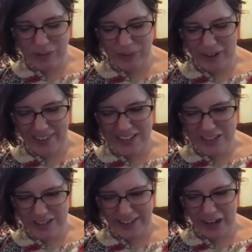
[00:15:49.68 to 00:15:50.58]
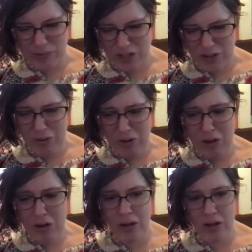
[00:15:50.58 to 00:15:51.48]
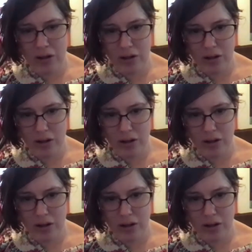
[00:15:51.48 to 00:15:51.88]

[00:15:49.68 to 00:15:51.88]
I am too. And go to the right